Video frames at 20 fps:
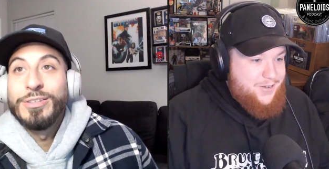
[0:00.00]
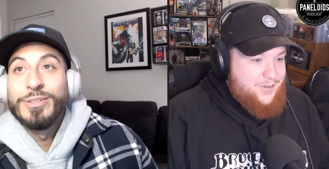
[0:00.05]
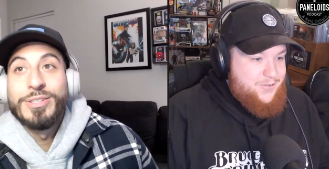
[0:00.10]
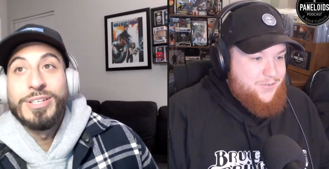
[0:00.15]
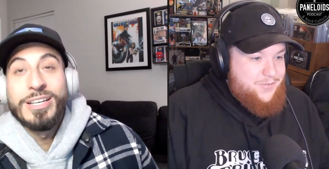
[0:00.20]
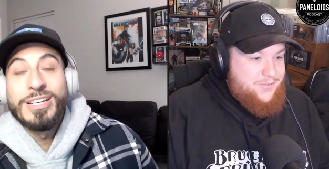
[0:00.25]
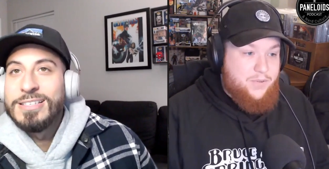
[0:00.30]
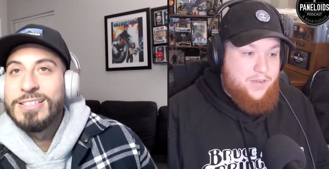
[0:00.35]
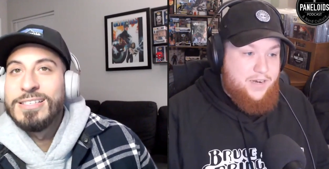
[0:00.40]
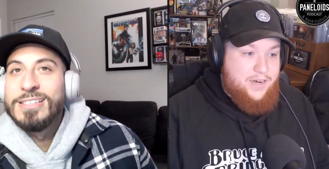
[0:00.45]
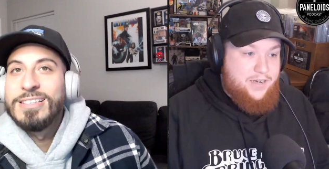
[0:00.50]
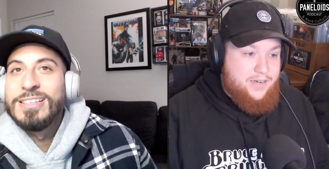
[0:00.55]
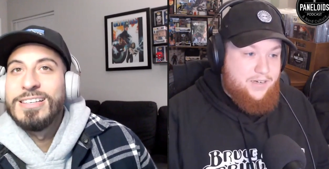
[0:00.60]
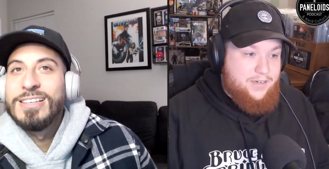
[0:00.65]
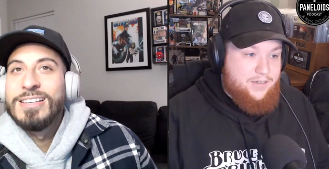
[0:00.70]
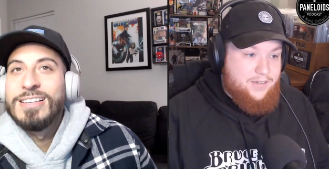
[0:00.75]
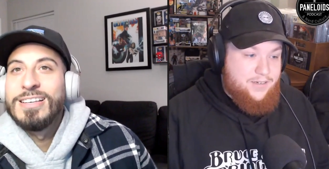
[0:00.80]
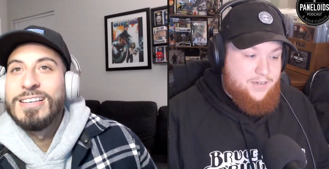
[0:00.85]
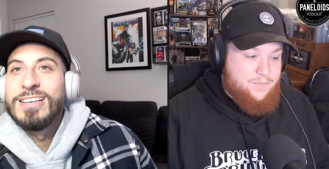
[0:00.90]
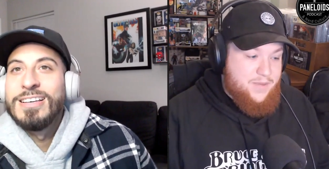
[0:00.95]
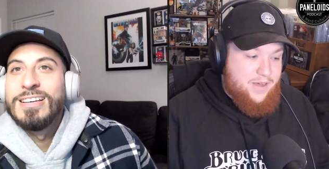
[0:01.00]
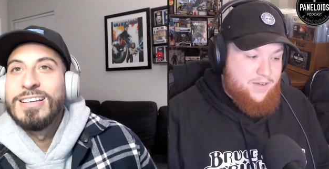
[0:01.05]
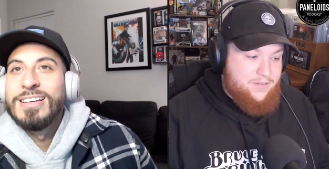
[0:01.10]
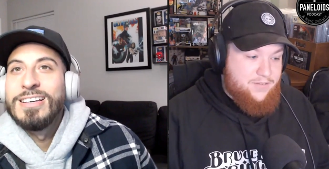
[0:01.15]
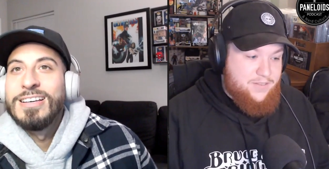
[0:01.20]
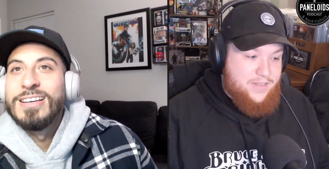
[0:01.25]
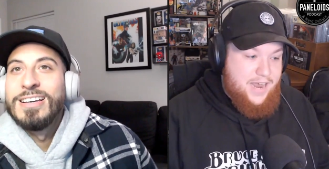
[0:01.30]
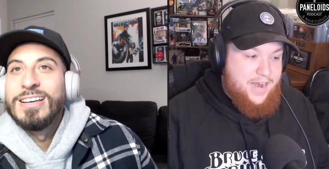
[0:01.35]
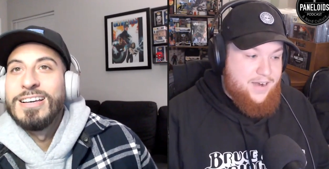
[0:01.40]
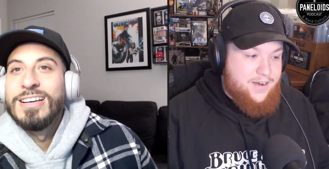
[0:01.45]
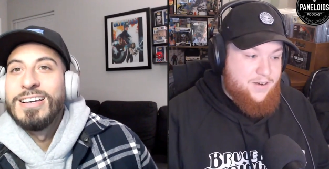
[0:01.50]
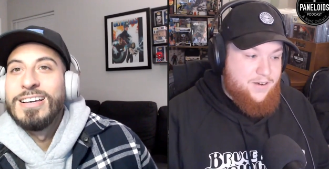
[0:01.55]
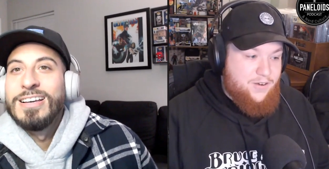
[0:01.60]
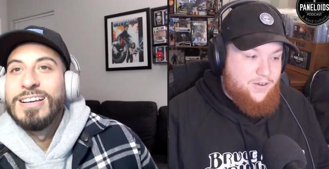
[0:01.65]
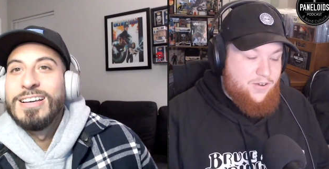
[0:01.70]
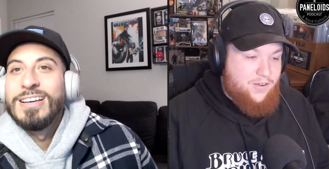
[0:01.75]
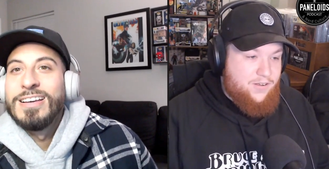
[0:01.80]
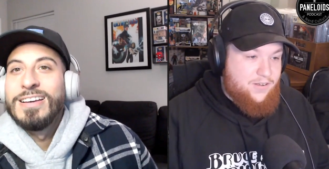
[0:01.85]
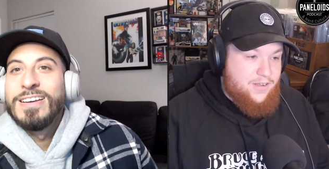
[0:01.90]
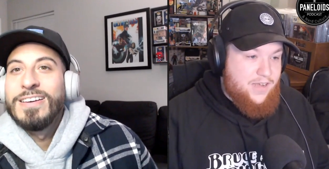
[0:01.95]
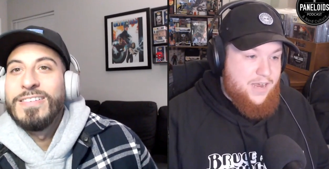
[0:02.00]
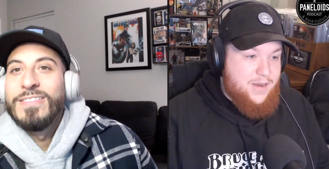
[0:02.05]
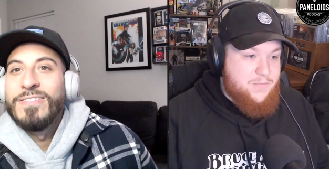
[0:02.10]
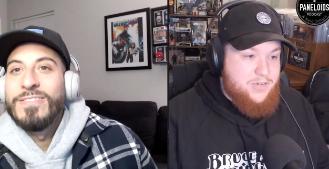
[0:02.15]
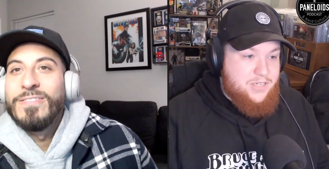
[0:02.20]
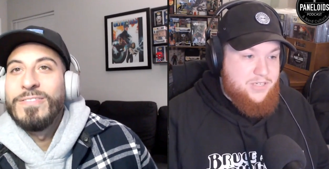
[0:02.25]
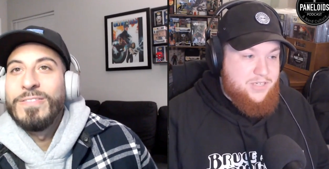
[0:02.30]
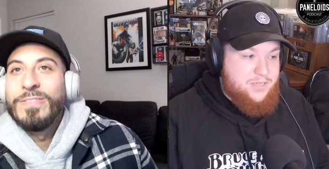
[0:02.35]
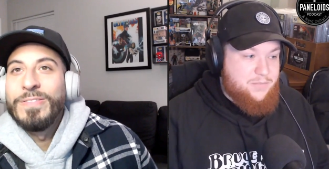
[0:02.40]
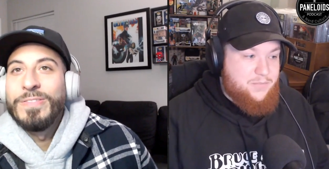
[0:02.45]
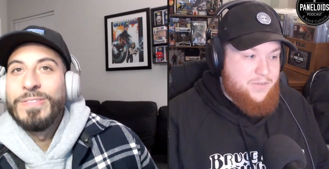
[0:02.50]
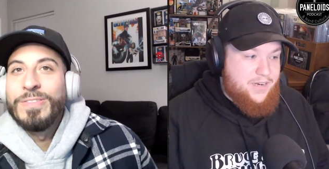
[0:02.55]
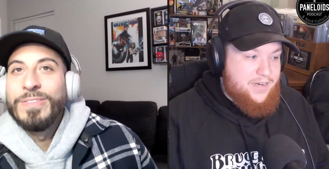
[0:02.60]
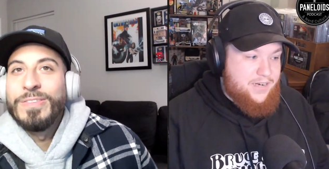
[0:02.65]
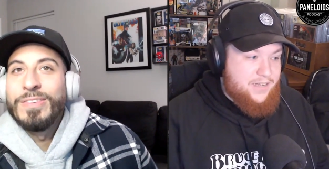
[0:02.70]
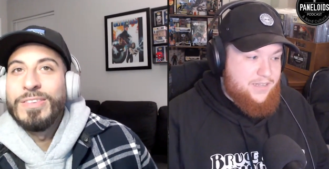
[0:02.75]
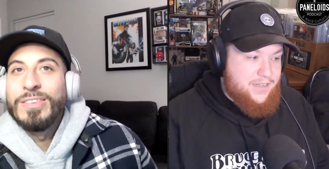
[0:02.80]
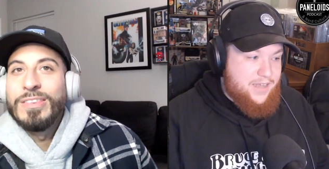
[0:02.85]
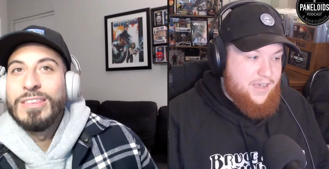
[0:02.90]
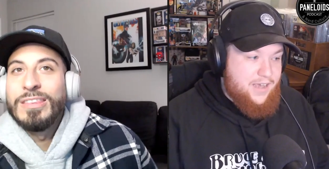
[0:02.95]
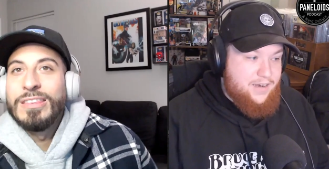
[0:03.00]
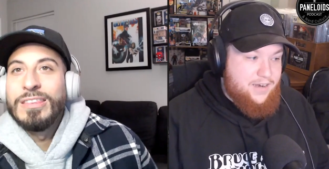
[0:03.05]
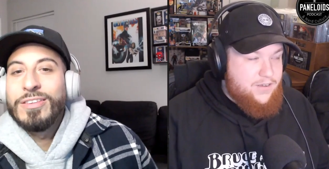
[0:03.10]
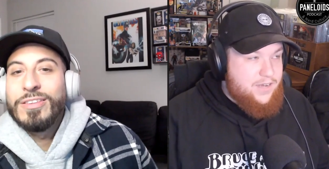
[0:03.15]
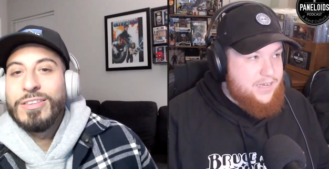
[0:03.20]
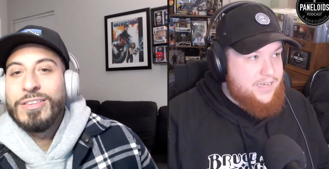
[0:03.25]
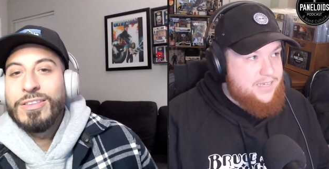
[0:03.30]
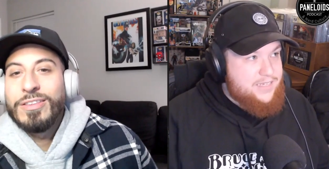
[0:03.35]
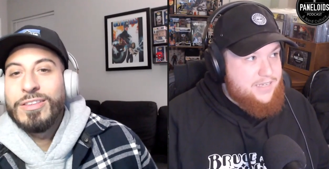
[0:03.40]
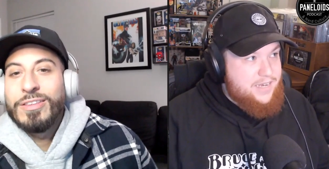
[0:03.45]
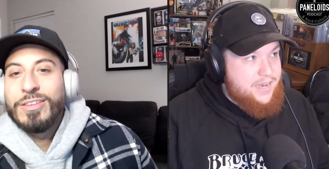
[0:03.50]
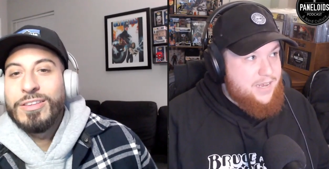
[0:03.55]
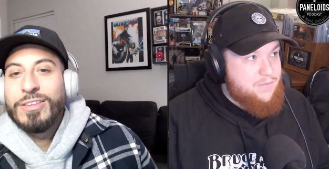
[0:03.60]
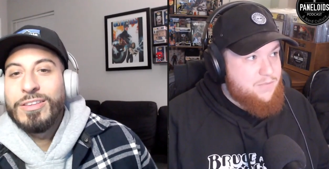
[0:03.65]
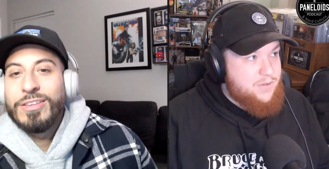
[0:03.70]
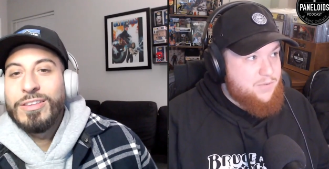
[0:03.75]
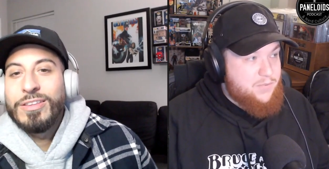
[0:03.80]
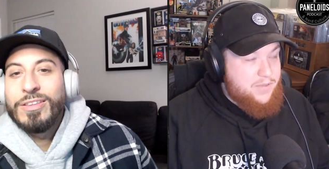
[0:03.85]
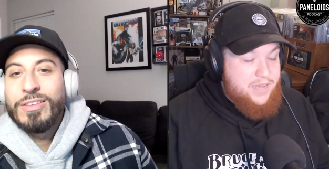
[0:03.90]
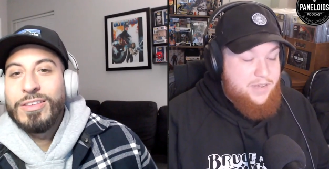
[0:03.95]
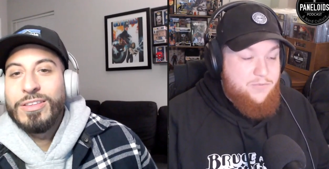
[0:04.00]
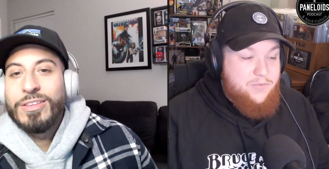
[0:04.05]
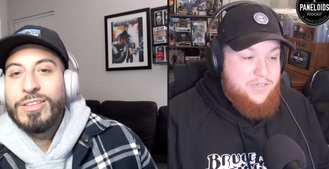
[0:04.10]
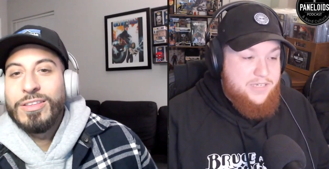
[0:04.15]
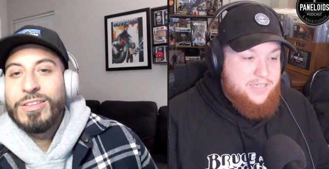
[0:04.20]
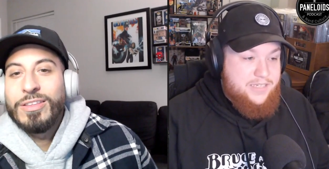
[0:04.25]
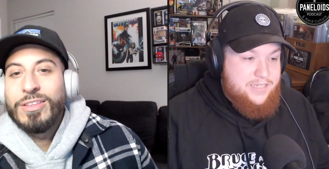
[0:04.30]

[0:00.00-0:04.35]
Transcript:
Speaker 1: did. complaining about that at all. I'm just complaining that I guess I am complaining. It was